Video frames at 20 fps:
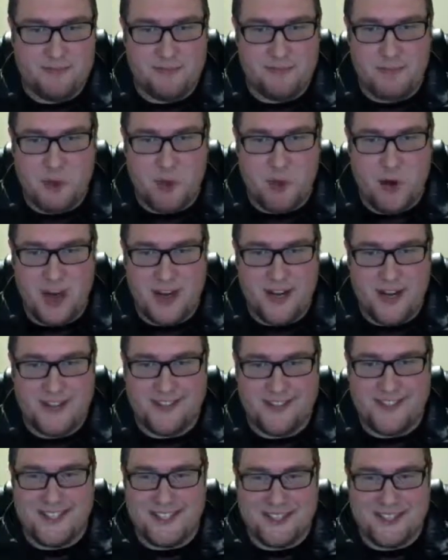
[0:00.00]
Moana
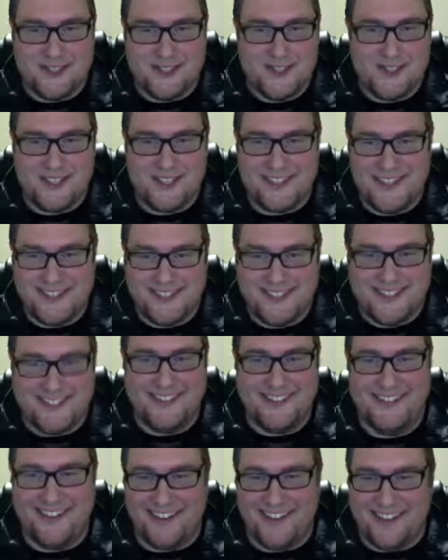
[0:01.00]
stills and
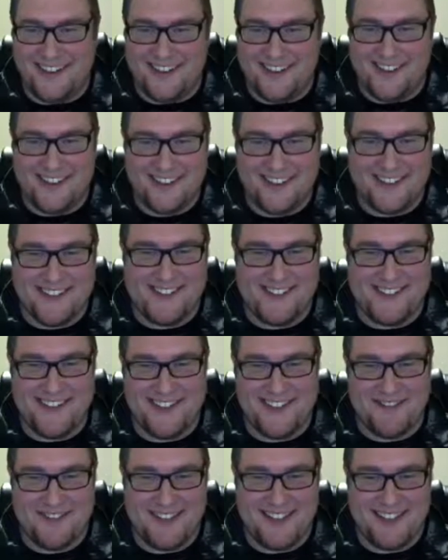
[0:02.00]
all the
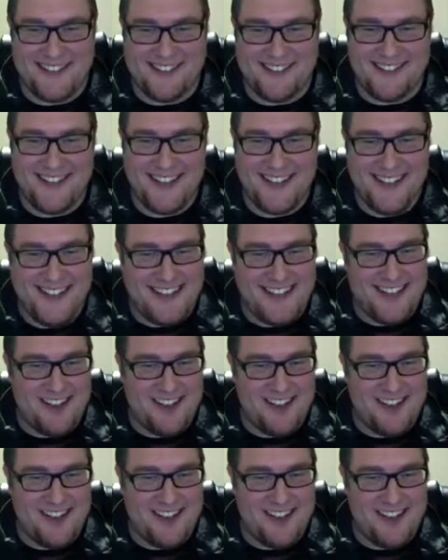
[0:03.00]
stuff that's